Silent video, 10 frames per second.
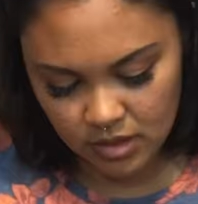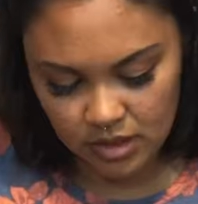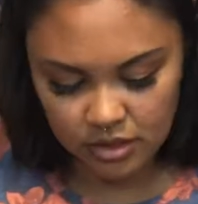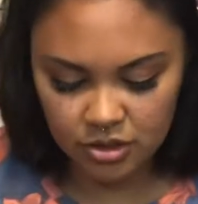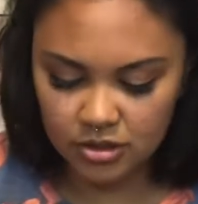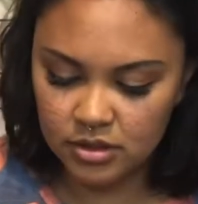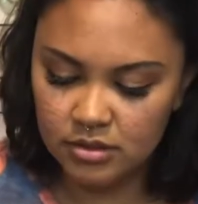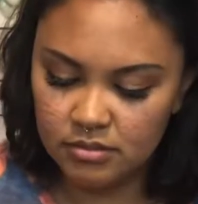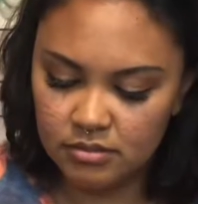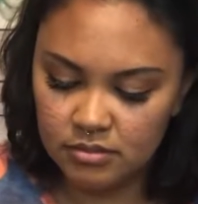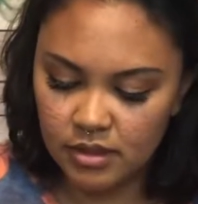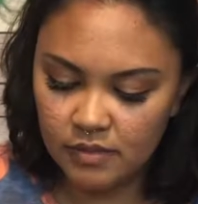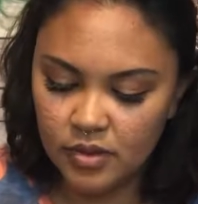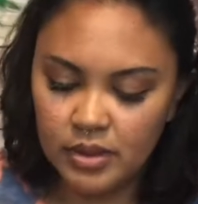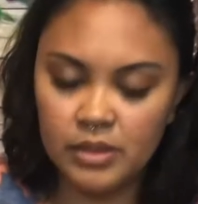Actually, I have
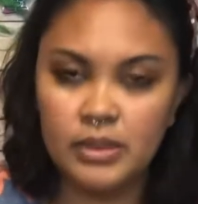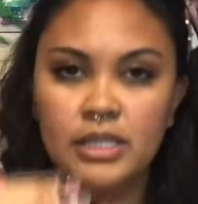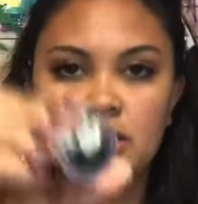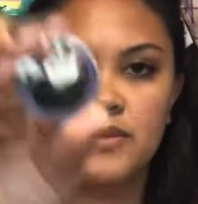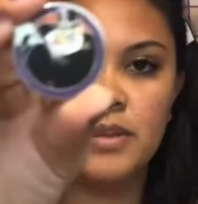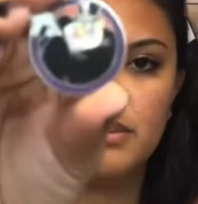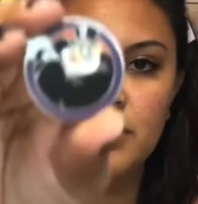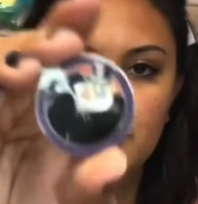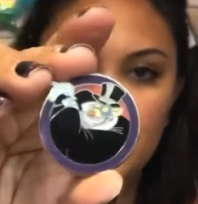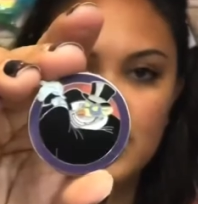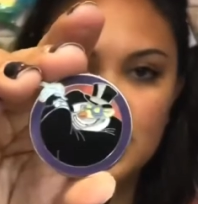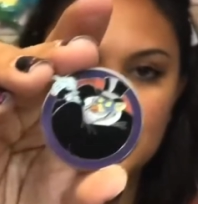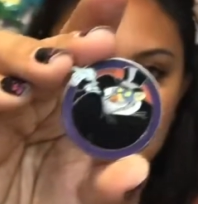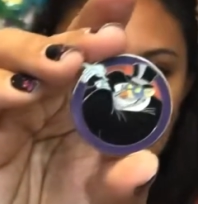no idea where he's from. But we've got this